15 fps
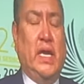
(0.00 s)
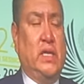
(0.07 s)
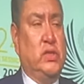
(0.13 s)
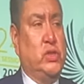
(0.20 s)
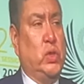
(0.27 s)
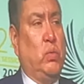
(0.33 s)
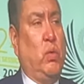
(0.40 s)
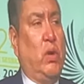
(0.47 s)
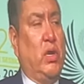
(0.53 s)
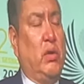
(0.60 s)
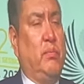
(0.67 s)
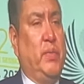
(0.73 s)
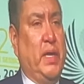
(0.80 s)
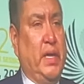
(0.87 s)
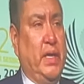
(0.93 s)
Showwater
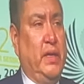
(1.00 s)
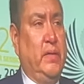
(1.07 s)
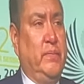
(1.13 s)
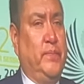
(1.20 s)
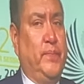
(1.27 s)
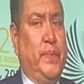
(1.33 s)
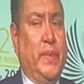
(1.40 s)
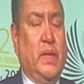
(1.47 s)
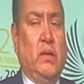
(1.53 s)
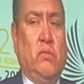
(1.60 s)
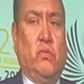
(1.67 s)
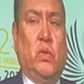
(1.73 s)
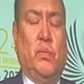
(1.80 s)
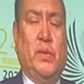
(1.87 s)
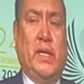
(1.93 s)
Bay.
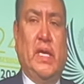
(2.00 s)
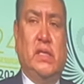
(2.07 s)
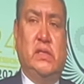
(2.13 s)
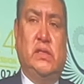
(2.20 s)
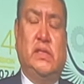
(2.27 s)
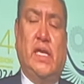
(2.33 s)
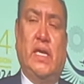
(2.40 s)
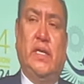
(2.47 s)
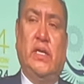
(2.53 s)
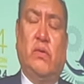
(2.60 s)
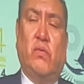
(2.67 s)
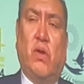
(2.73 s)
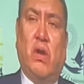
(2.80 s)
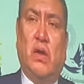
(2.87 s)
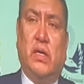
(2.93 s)
We'll be at
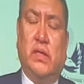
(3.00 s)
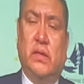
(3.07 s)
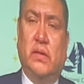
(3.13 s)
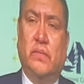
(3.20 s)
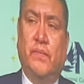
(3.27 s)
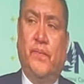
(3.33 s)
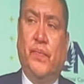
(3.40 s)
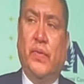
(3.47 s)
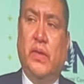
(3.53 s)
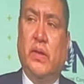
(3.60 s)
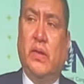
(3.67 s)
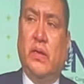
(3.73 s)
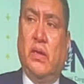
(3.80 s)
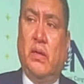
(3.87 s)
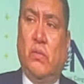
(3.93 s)
Standing Rock.
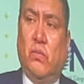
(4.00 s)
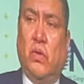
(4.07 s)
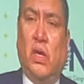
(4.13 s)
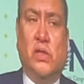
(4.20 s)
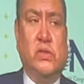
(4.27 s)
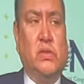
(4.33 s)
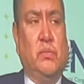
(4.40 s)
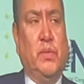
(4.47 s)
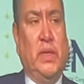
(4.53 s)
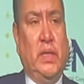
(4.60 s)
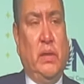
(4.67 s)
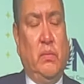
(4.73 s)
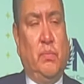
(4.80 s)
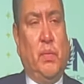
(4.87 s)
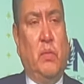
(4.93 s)
We'll also
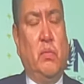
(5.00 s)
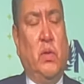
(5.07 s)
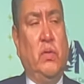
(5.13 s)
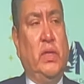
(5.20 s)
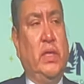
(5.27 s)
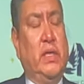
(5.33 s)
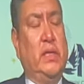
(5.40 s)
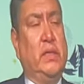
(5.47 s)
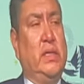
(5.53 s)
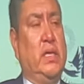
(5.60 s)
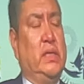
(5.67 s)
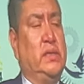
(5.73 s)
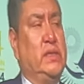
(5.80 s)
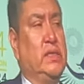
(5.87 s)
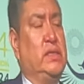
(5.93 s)
be promoting and
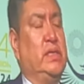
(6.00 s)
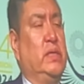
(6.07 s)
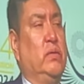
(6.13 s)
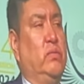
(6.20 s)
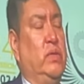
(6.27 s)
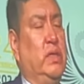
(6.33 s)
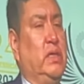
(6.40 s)
assisting with